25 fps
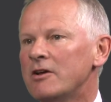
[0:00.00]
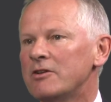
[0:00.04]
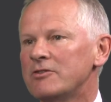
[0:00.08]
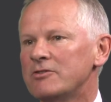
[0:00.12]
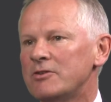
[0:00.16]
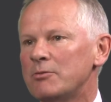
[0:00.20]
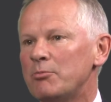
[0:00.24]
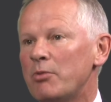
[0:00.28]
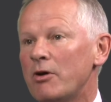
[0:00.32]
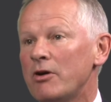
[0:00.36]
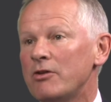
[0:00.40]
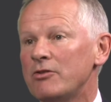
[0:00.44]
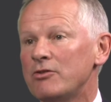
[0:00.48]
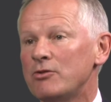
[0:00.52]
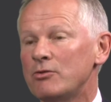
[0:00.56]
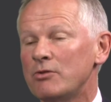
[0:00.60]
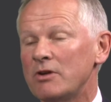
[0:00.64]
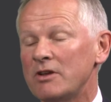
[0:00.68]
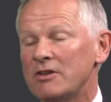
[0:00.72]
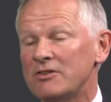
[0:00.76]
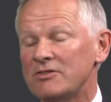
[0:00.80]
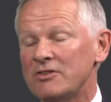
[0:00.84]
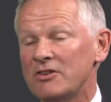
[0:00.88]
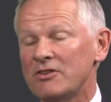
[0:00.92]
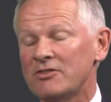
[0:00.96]
to both your
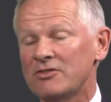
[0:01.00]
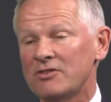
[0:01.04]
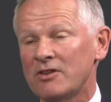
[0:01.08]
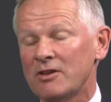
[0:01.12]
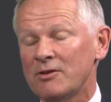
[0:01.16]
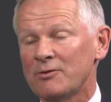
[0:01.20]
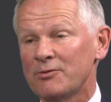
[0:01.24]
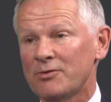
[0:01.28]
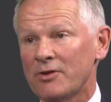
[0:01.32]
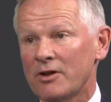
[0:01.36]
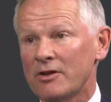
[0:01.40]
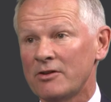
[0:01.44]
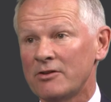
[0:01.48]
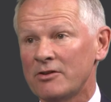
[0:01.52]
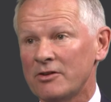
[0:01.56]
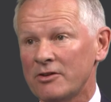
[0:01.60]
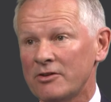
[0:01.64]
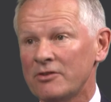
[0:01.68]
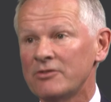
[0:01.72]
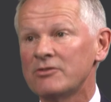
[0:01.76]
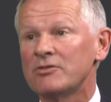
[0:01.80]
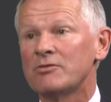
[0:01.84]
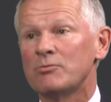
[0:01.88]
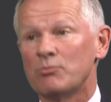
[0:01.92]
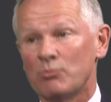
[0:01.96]
existing
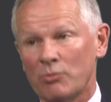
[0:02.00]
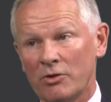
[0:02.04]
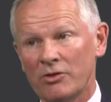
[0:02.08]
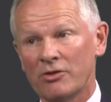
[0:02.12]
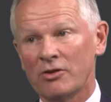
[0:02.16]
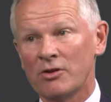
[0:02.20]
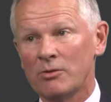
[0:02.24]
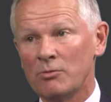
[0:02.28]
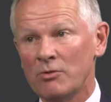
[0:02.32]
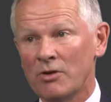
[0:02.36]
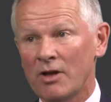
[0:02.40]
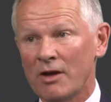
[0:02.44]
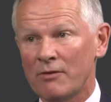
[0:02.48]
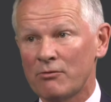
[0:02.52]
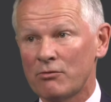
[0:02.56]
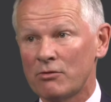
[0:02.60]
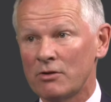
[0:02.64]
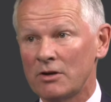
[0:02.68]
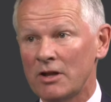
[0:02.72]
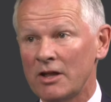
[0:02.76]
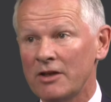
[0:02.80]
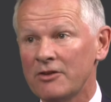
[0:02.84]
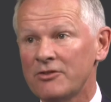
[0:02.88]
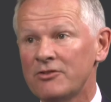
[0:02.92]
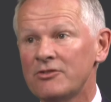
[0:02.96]
funders with whom you have a
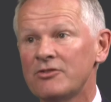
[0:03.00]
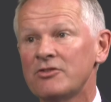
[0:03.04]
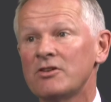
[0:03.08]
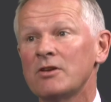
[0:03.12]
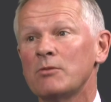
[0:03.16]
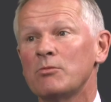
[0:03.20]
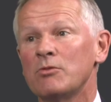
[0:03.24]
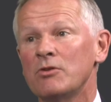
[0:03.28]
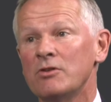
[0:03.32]
relationship.